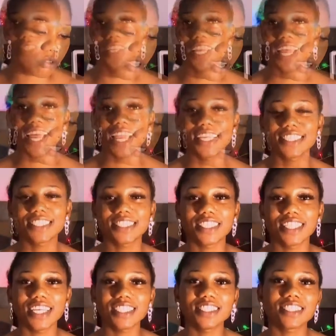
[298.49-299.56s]
So guys, the
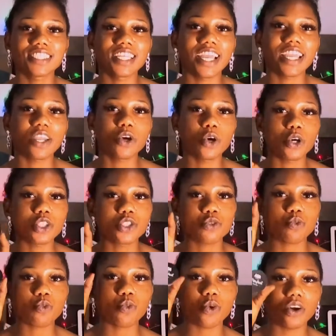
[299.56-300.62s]
next thing I got
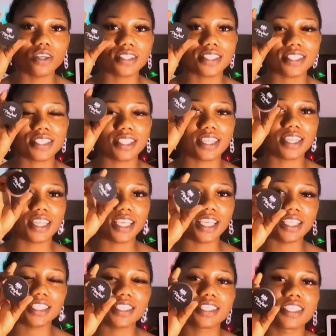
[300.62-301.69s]
was
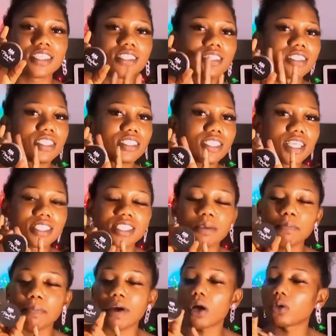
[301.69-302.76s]
this. It is a
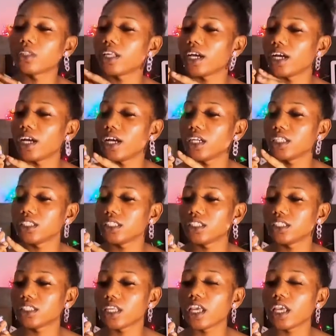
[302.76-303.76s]
setting powder. It is